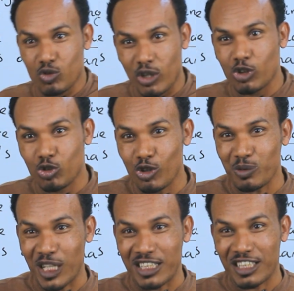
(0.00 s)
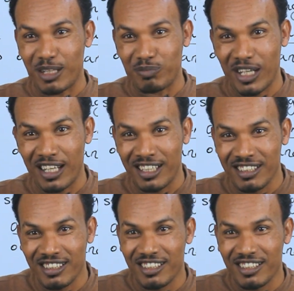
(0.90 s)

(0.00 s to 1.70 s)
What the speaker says: That's what she told me last time, man.